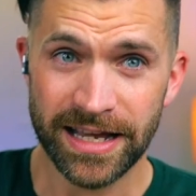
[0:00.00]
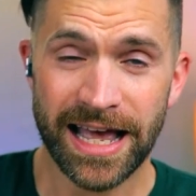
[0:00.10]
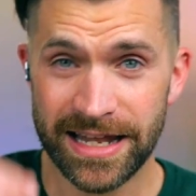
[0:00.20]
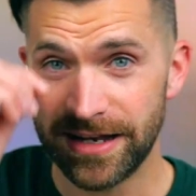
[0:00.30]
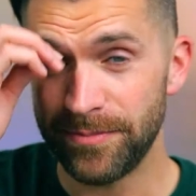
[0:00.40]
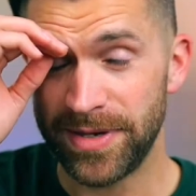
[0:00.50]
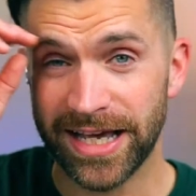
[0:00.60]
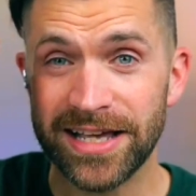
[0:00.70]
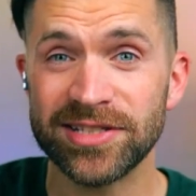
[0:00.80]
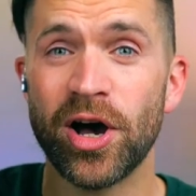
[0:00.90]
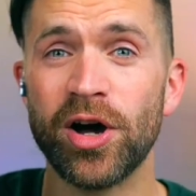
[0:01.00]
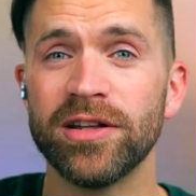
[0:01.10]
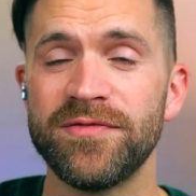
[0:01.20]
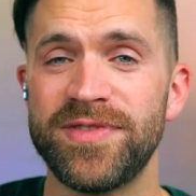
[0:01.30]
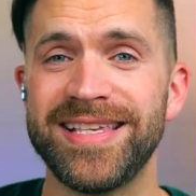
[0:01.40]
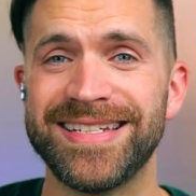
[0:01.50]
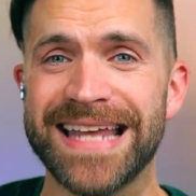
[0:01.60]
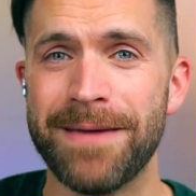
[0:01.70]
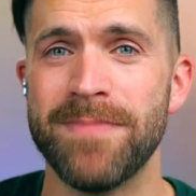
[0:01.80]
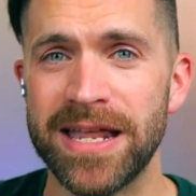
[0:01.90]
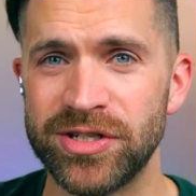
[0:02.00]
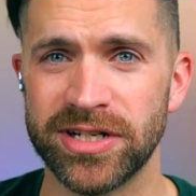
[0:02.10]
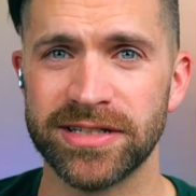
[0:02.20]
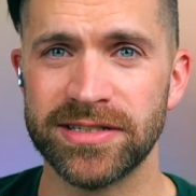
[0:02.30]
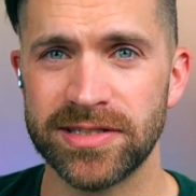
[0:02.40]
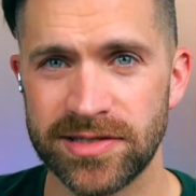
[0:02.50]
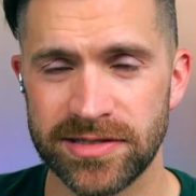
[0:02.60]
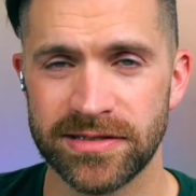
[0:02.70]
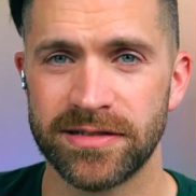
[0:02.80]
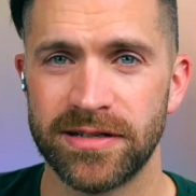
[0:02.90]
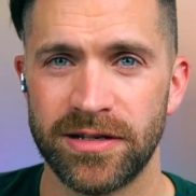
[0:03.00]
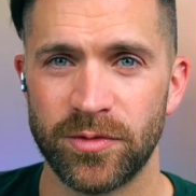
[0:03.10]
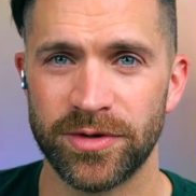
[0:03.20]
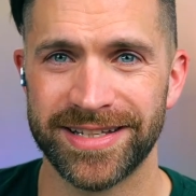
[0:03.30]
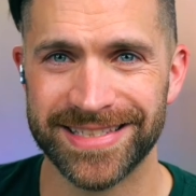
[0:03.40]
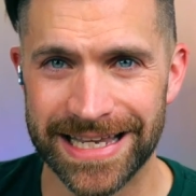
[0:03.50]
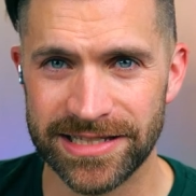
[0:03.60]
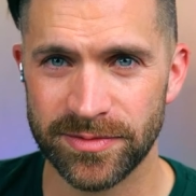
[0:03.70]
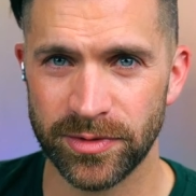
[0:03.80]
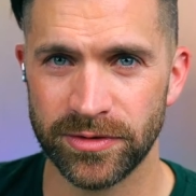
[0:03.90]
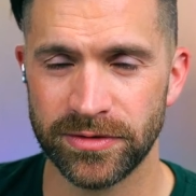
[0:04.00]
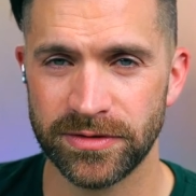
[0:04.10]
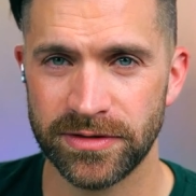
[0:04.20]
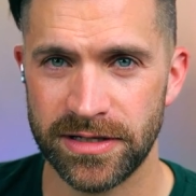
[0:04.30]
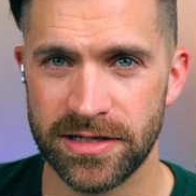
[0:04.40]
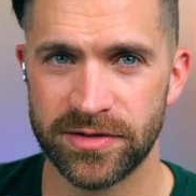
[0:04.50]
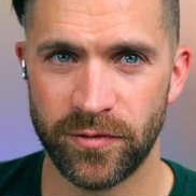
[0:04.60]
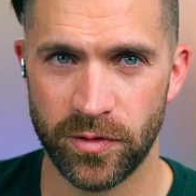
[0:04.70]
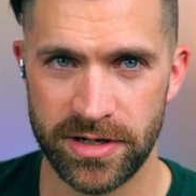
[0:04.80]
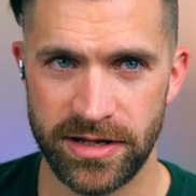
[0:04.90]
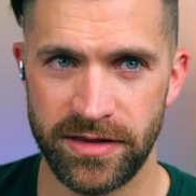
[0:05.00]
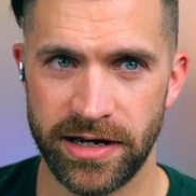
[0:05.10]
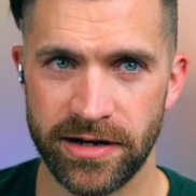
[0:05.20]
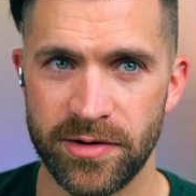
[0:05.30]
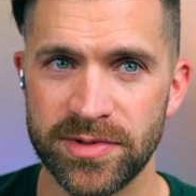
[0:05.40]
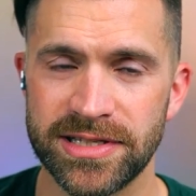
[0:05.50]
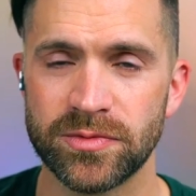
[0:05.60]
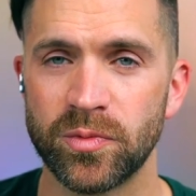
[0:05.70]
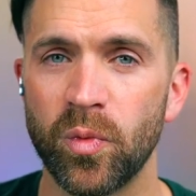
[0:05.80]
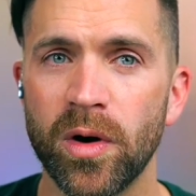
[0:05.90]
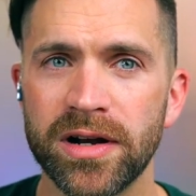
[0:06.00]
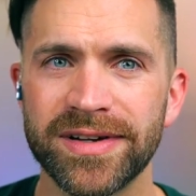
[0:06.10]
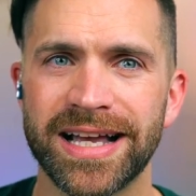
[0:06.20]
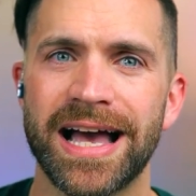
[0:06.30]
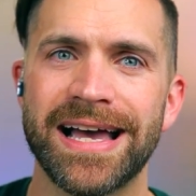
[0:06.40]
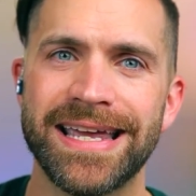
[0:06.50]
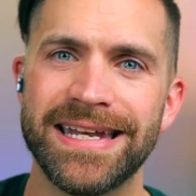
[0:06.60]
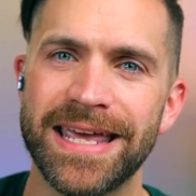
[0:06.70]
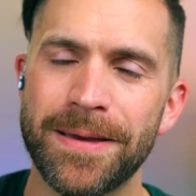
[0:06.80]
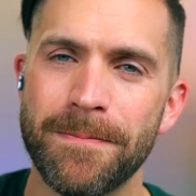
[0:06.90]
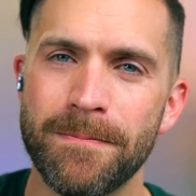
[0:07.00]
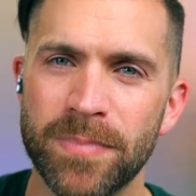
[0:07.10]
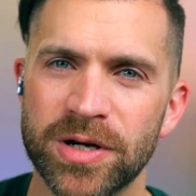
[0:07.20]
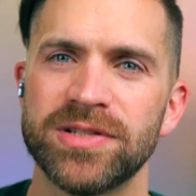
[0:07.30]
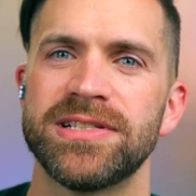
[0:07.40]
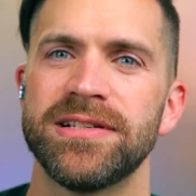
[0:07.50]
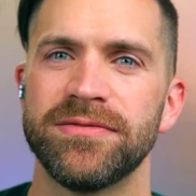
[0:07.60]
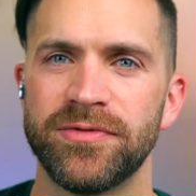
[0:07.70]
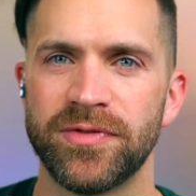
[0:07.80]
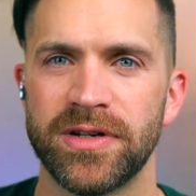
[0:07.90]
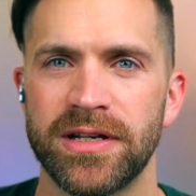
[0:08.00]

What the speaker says: And because all of these dimensions were accessible in this 4D theater, it was this one-of-a-kind immersive